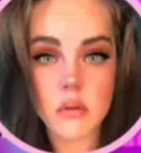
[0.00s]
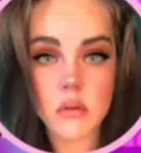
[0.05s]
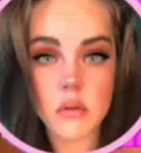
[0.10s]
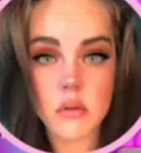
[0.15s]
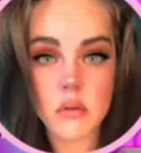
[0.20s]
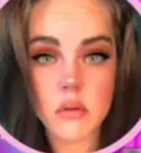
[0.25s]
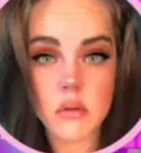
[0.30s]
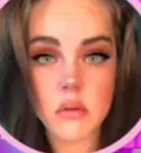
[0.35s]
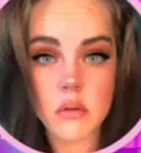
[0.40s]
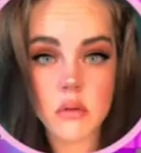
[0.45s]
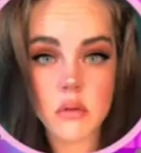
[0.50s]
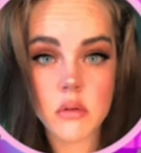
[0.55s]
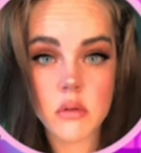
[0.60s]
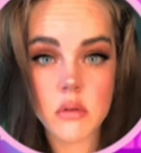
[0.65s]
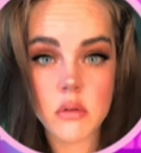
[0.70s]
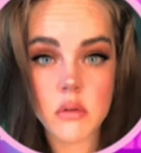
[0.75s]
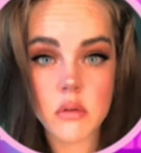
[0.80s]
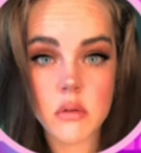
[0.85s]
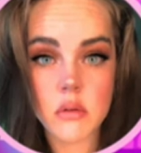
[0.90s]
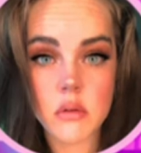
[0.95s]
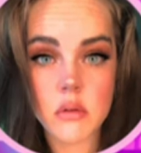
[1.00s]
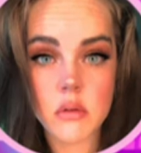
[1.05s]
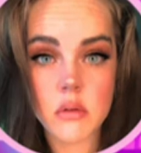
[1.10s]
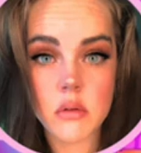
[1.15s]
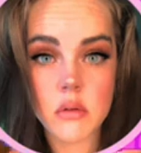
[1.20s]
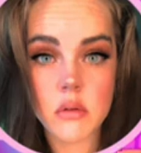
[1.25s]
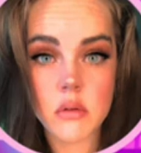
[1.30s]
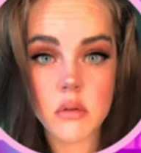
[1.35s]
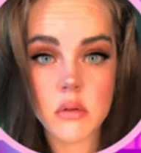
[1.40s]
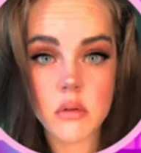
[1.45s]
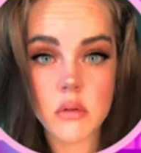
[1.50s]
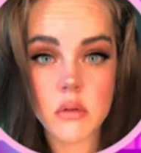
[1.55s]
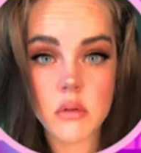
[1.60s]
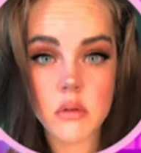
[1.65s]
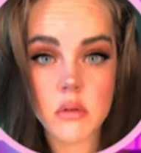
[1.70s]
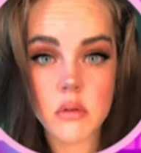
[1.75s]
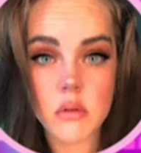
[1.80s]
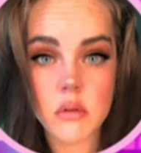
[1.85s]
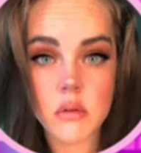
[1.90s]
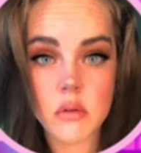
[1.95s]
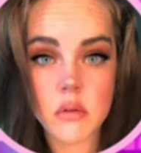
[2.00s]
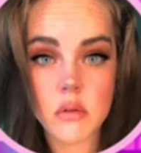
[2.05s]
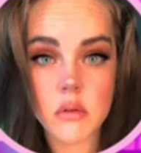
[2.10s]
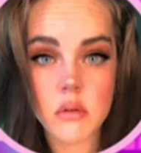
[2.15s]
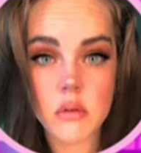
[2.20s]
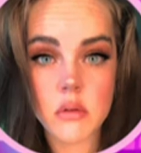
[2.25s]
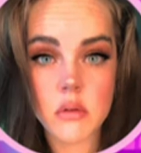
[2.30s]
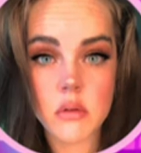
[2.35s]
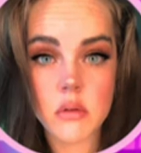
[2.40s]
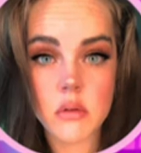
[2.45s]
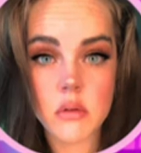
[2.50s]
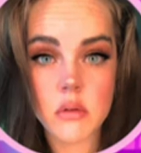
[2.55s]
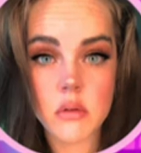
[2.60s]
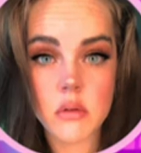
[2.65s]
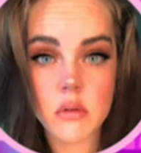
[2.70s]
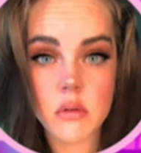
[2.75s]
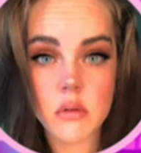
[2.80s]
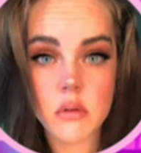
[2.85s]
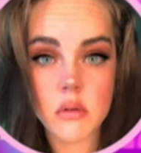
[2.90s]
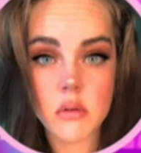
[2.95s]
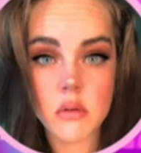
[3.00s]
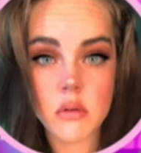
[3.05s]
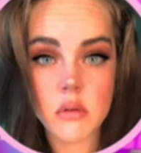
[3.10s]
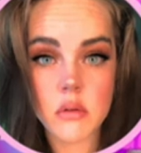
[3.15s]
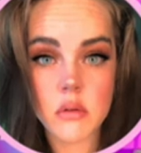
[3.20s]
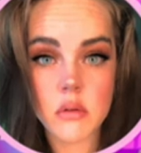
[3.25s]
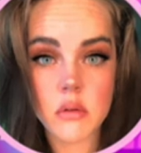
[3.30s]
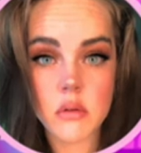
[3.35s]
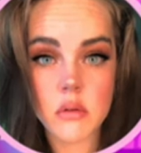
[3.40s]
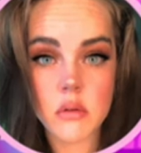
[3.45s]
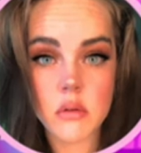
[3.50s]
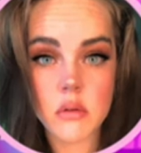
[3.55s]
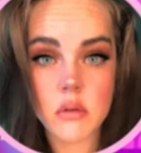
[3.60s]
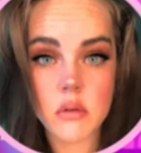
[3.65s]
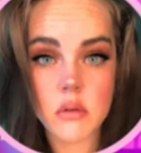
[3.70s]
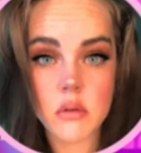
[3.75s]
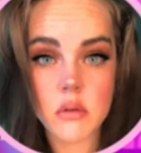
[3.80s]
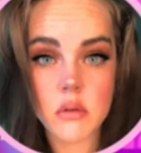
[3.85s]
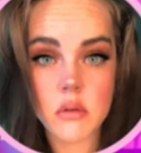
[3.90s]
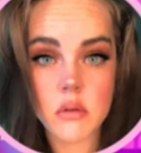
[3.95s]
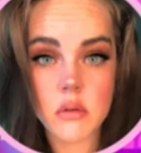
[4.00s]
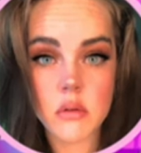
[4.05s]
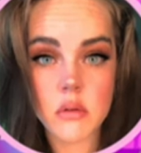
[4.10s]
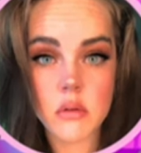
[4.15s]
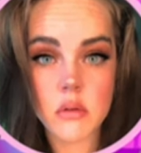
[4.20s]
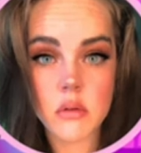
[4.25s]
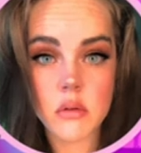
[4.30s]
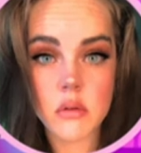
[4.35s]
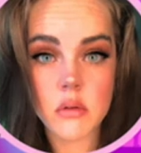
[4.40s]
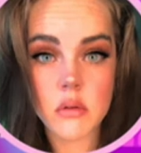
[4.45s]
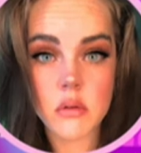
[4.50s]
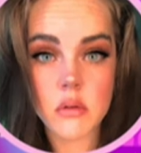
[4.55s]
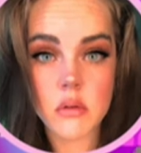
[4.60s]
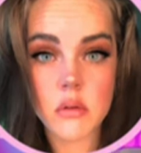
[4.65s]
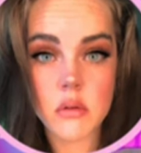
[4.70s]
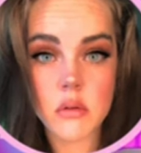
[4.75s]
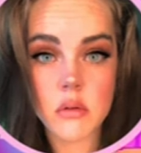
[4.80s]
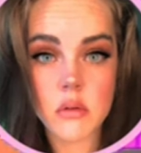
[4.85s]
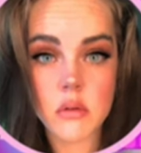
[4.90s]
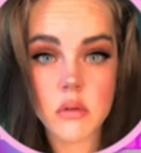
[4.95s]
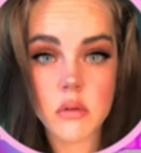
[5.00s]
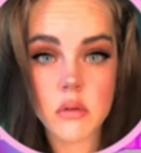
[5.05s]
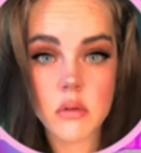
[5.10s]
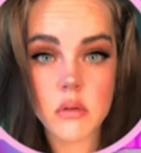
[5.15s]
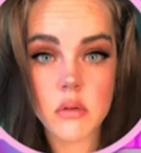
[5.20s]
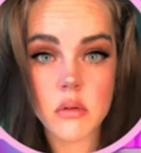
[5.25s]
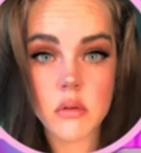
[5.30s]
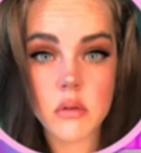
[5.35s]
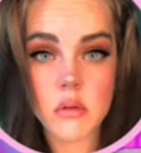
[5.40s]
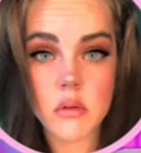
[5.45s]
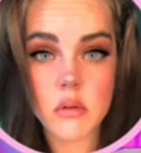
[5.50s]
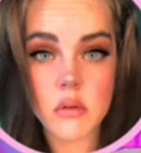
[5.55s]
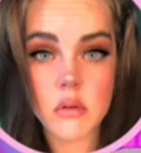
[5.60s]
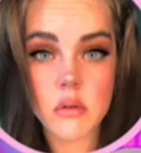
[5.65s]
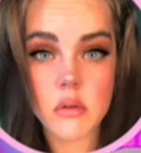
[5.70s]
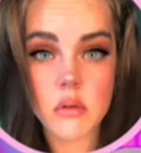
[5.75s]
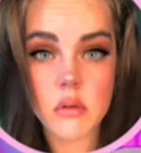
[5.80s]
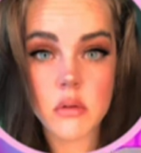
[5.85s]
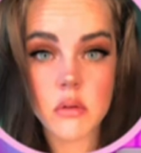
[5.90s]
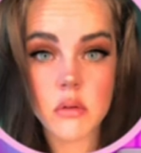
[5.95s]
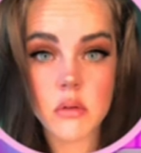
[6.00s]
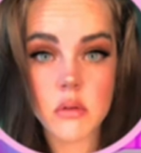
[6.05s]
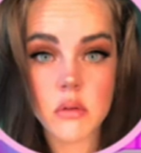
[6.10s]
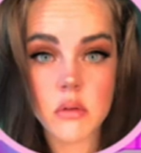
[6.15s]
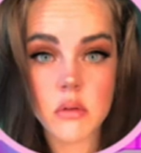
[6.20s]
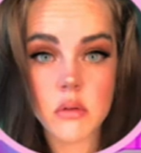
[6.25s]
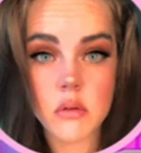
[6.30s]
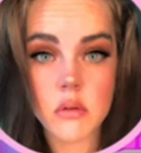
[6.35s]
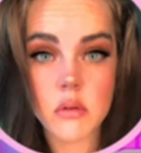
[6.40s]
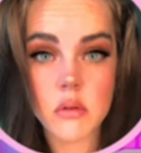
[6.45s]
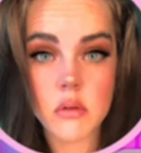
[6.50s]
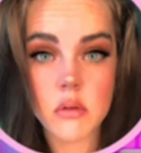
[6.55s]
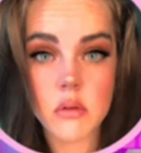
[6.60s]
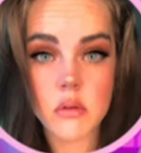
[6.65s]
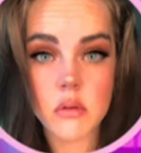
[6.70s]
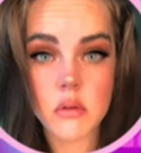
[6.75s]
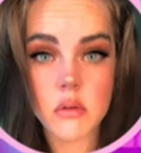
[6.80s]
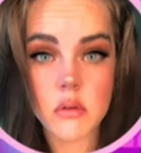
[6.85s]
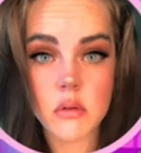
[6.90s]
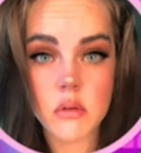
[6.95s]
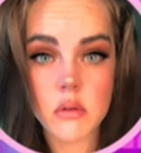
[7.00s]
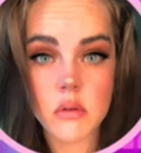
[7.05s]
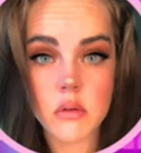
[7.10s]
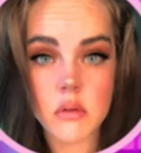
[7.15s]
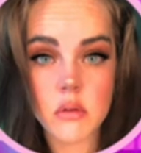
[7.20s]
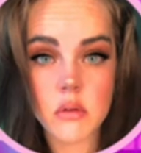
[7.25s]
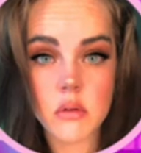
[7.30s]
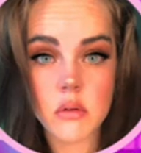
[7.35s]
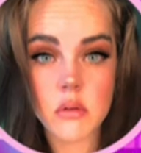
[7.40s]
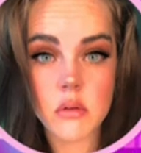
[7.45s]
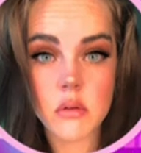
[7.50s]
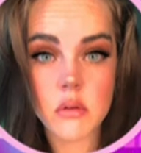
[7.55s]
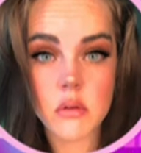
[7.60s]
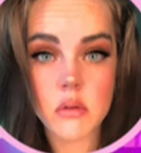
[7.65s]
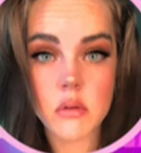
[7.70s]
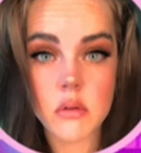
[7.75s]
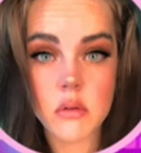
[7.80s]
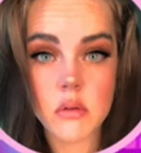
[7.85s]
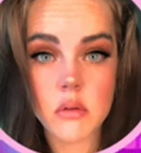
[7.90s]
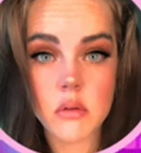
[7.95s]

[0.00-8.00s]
(silent)